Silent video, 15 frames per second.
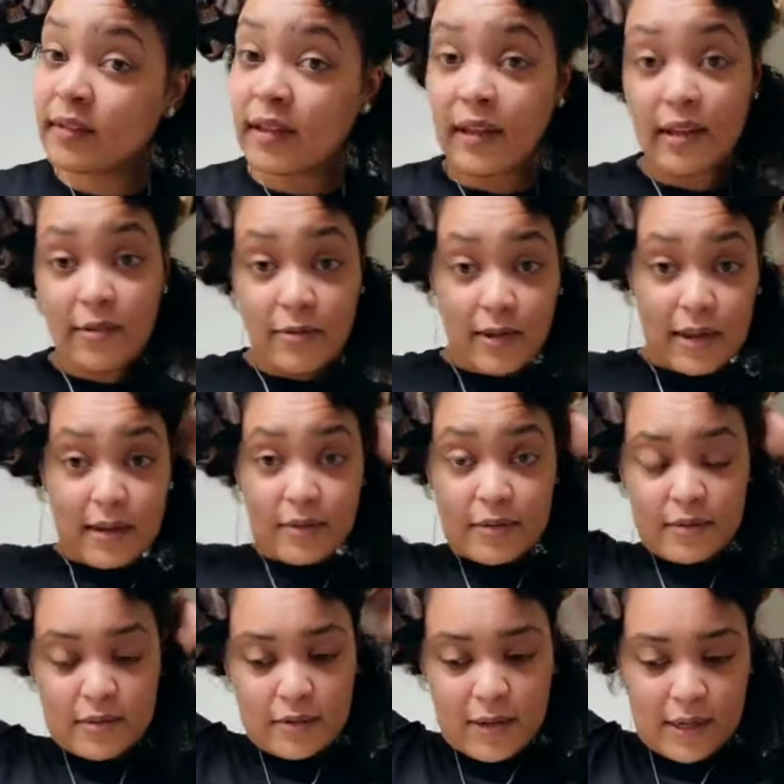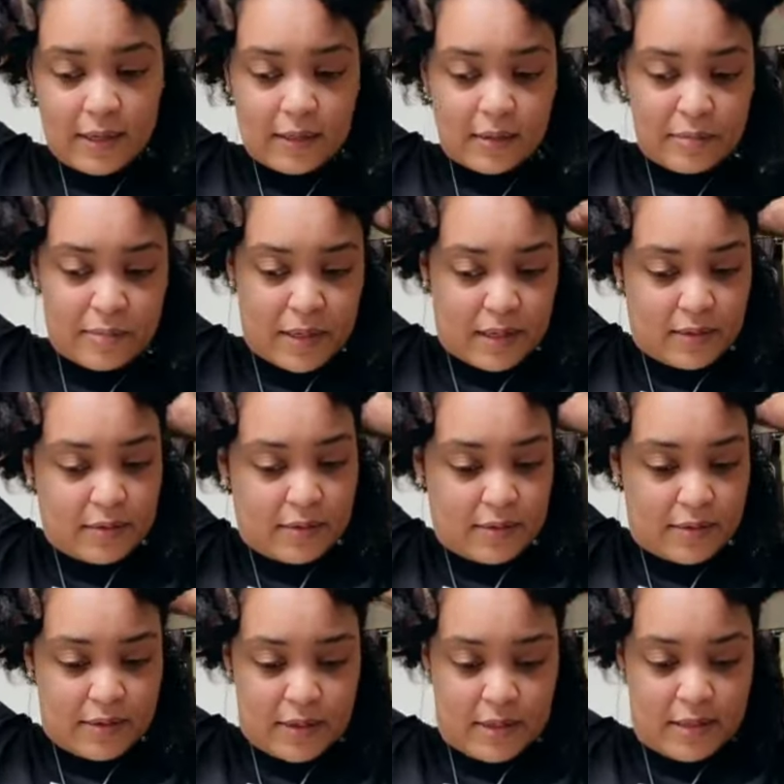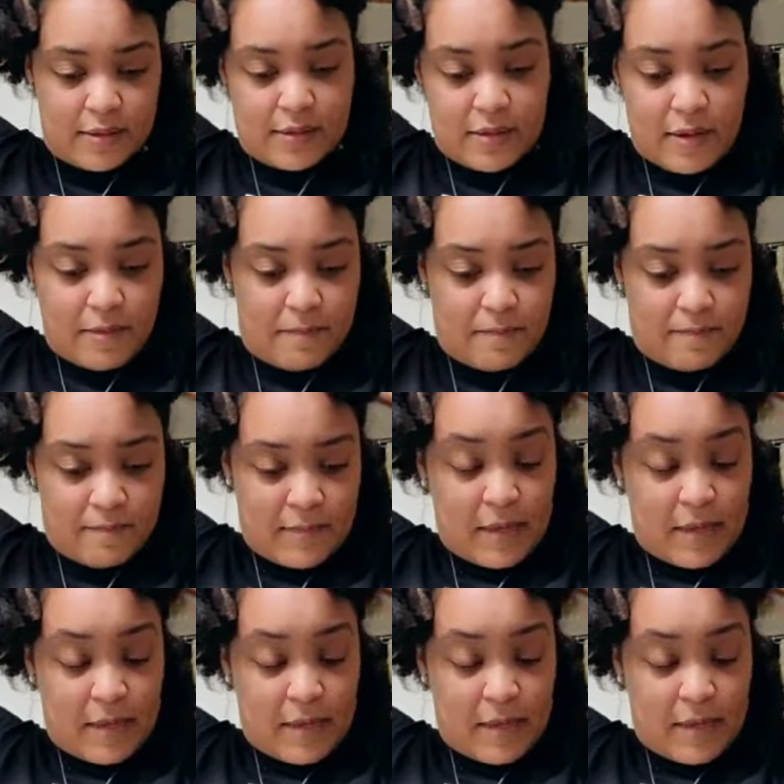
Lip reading: in a while, so I expect to see some,